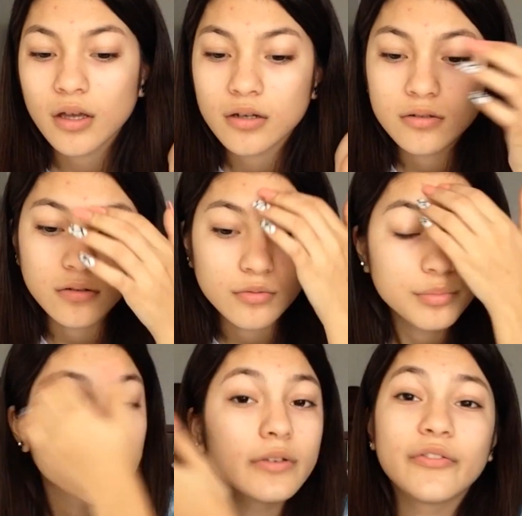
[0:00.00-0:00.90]
I don't
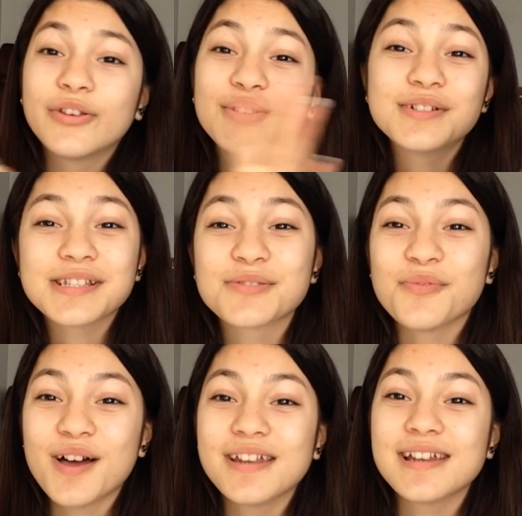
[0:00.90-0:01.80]
know, but if you
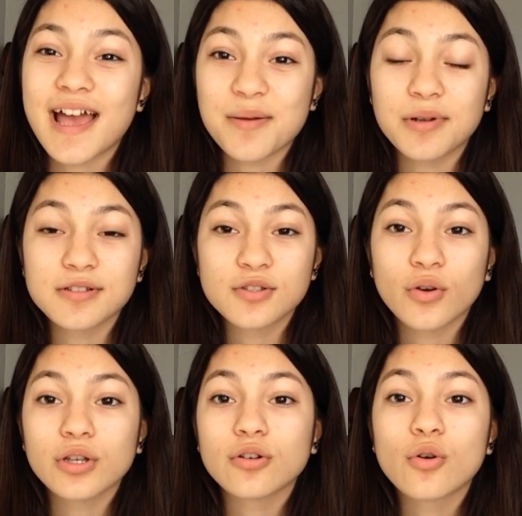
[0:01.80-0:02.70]
just want an eyebrow
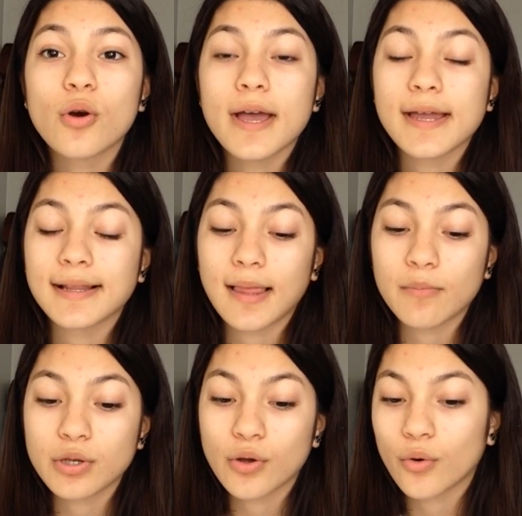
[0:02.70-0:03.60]
tutorial, go ahead and let
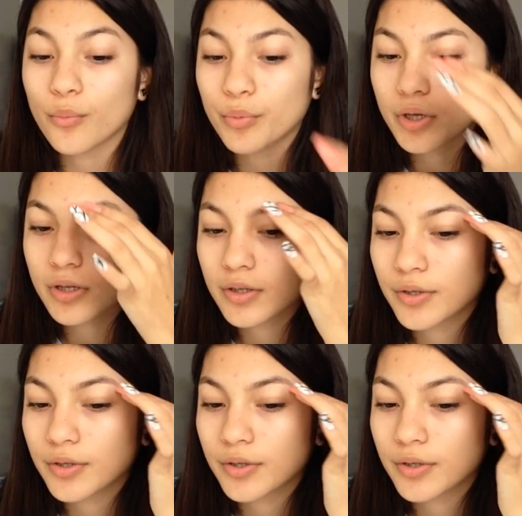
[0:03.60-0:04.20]
me know. But